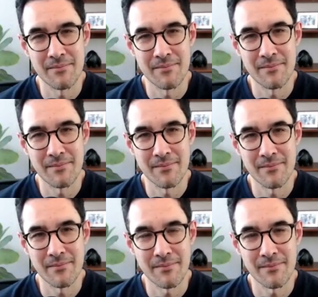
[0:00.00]

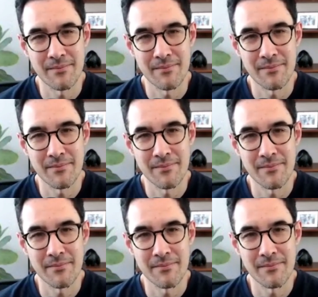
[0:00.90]

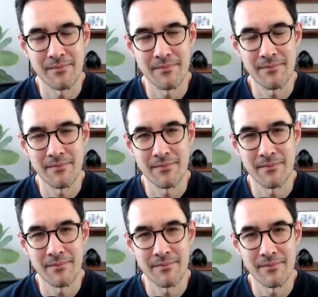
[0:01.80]

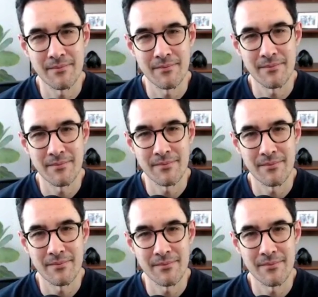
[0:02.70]

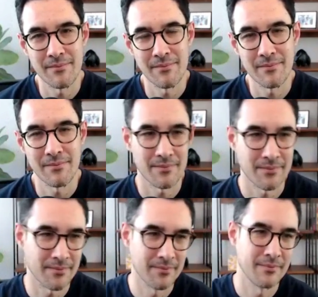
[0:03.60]

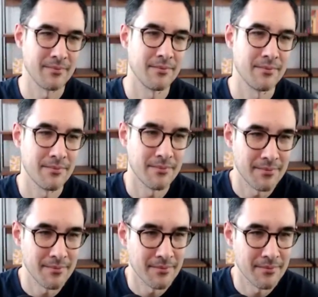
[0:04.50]
[no speech]